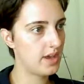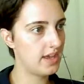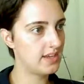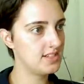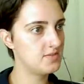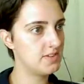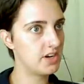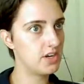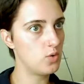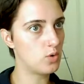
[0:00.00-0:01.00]
it is
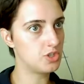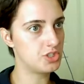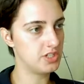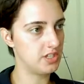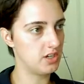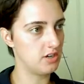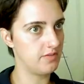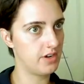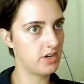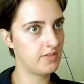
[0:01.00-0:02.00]
very orange in here.
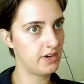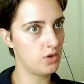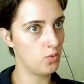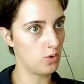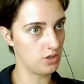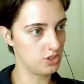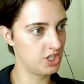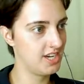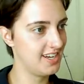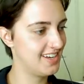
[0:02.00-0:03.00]
Very, very orange.
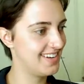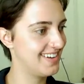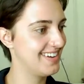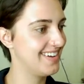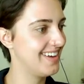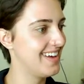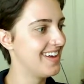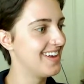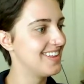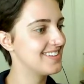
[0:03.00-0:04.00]

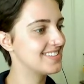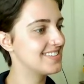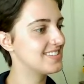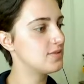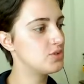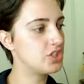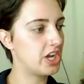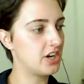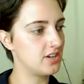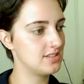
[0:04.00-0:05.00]
Let's get some
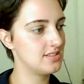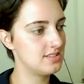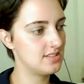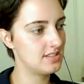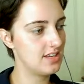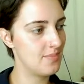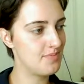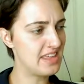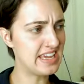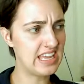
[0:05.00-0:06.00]
chairs. I'm
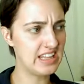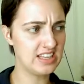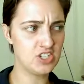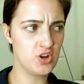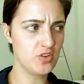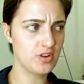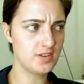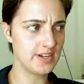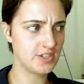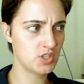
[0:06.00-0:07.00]
thinking the jungle
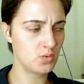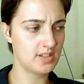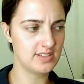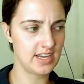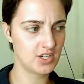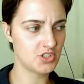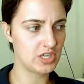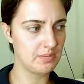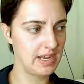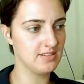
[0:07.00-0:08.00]
adventure ones actually
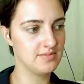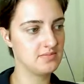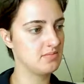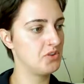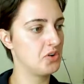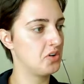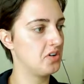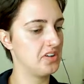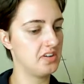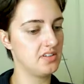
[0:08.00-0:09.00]
might look
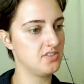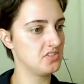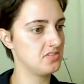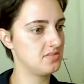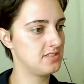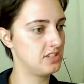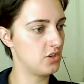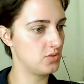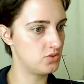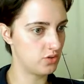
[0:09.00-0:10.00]
good. Just stick
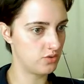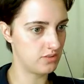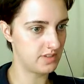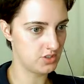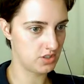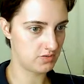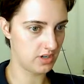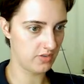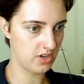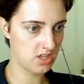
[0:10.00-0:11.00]
with jungle adventure for
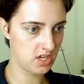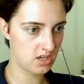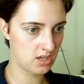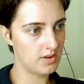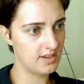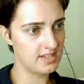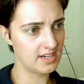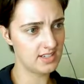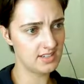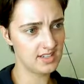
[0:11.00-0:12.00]
everything.
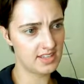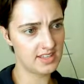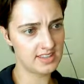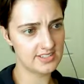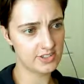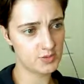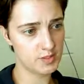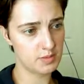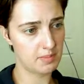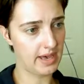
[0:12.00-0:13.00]
technically I think these are
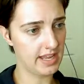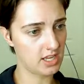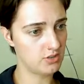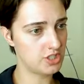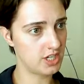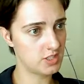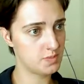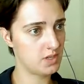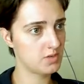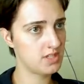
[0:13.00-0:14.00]
supposed to be patio chairs,
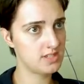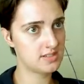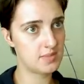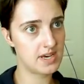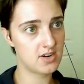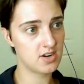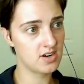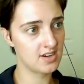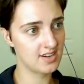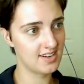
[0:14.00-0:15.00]
but it really doesn't
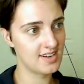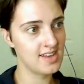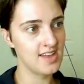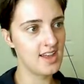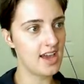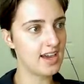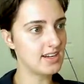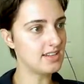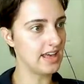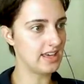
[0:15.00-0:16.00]
matter. I kind
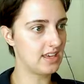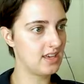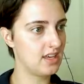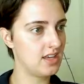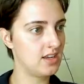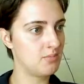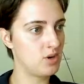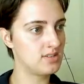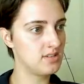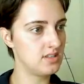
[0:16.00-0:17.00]
of like it, and it
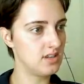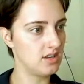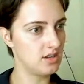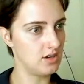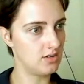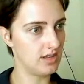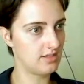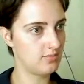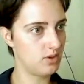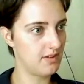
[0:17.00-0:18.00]
brings in the yellow, like
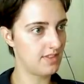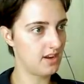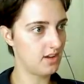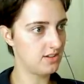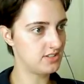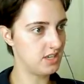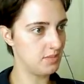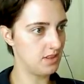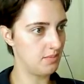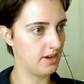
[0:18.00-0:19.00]
we have that color scheme
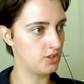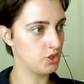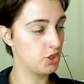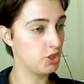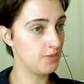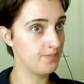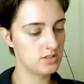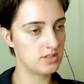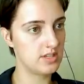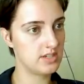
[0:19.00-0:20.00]
in the bedroom.
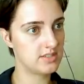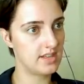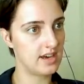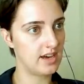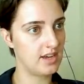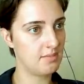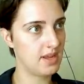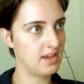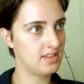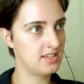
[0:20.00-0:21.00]
So there's that.
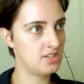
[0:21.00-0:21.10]
Man, these